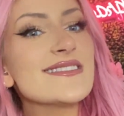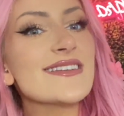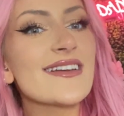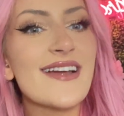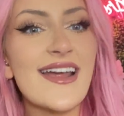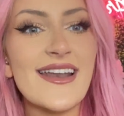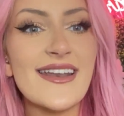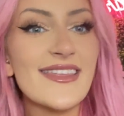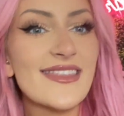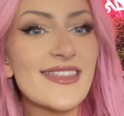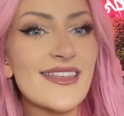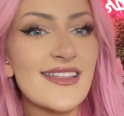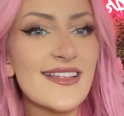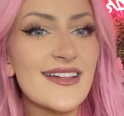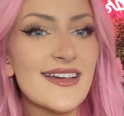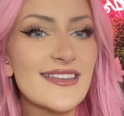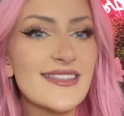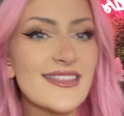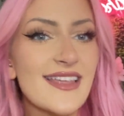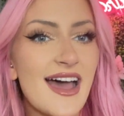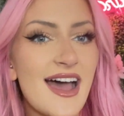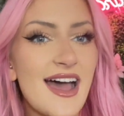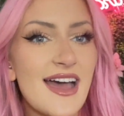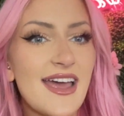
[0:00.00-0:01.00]
or anything like
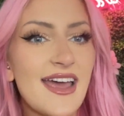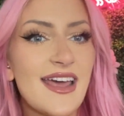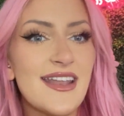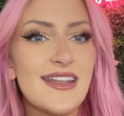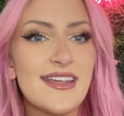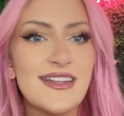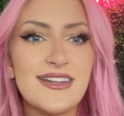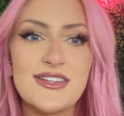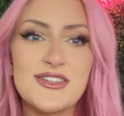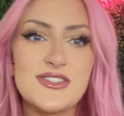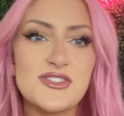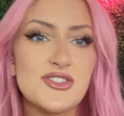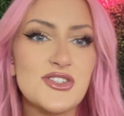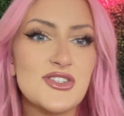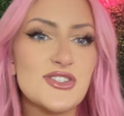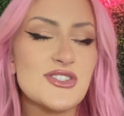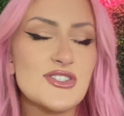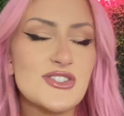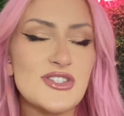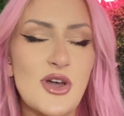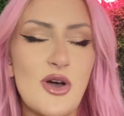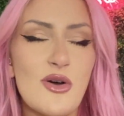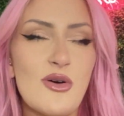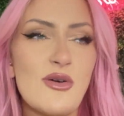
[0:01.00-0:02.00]
that and it is just
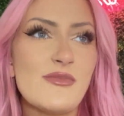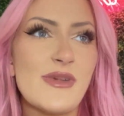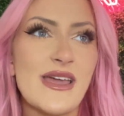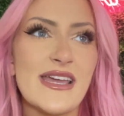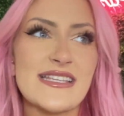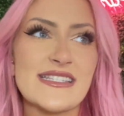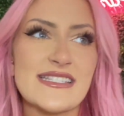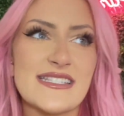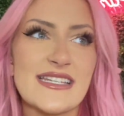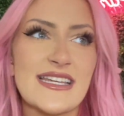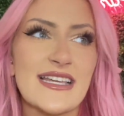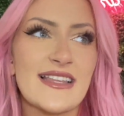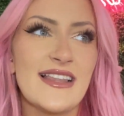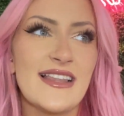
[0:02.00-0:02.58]
so amazing.